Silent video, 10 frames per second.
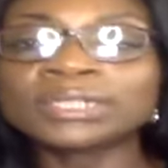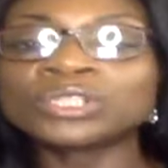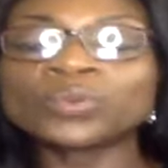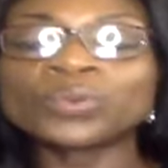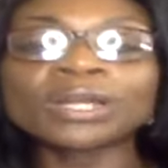You
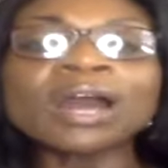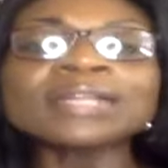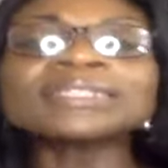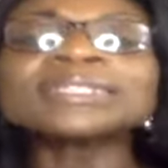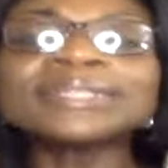know, we're
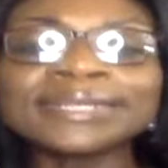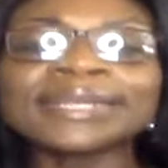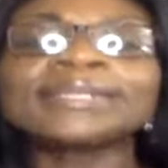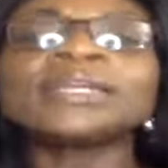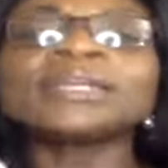constantly
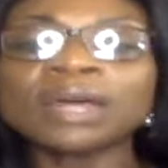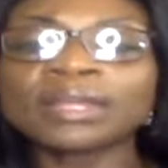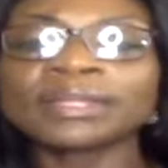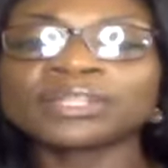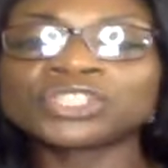gaining
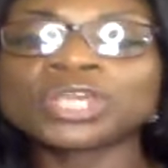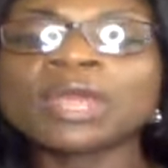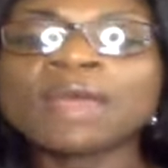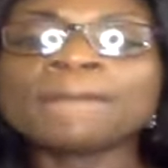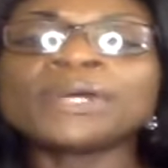knowledge,
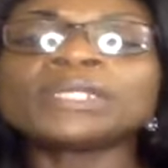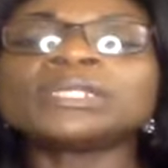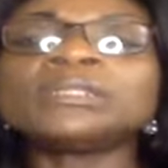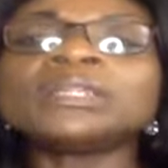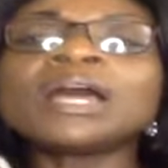but
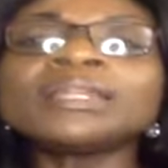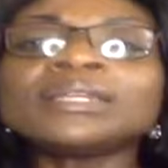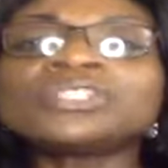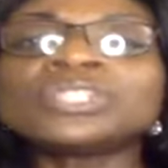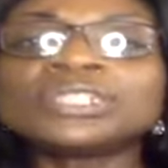
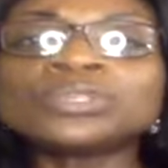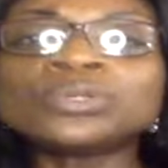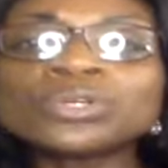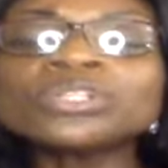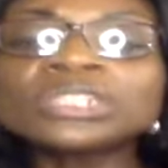knowledge is
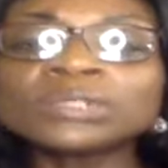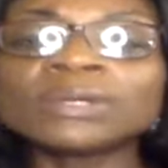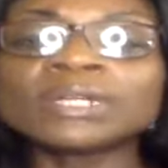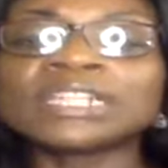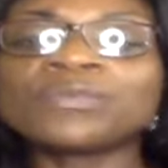no good to
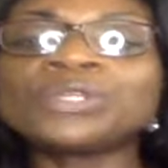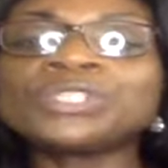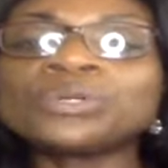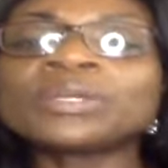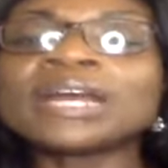us if we
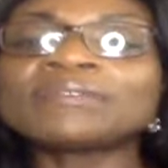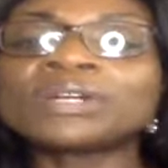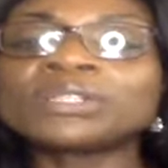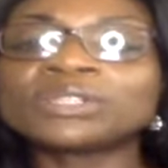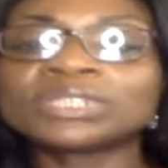don't have
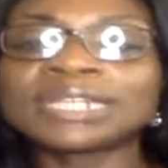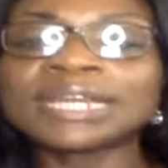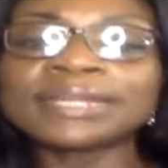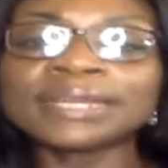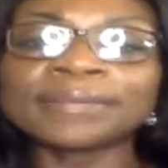
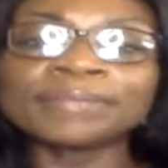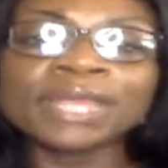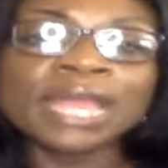understanding.